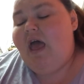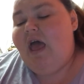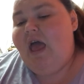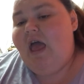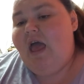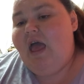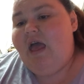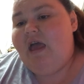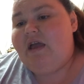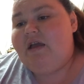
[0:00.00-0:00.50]

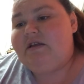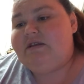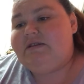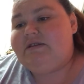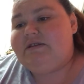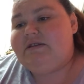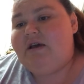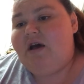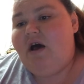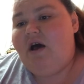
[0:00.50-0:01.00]

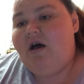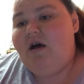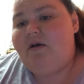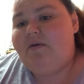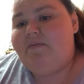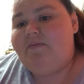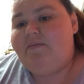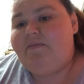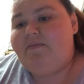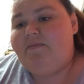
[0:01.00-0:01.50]
And
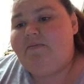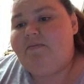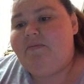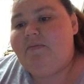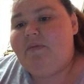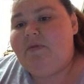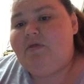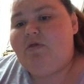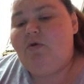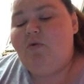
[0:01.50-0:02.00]
um,
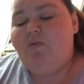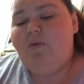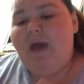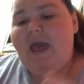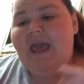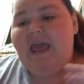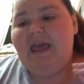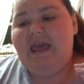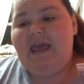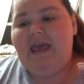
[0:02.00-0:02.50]
the
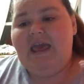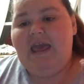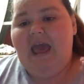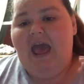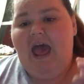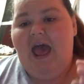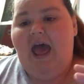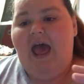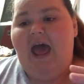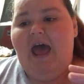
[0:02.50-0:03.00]
way he
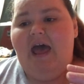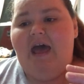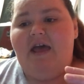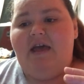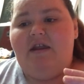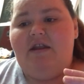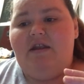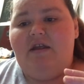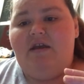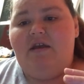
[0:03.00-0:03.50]

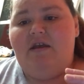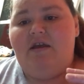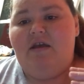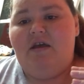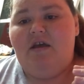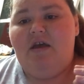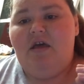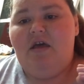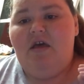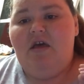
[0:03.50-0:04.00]
had
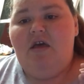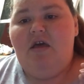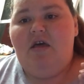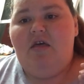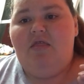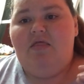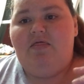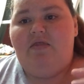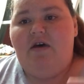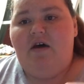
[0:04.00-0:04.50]

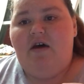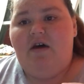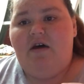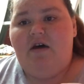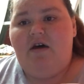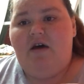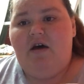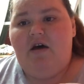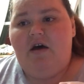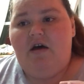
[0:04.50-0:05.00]

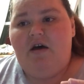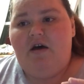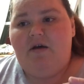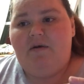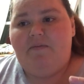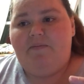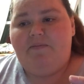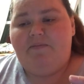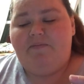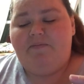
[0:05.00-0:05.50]
the
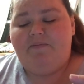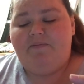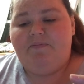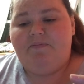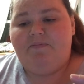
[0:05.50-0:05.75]
um,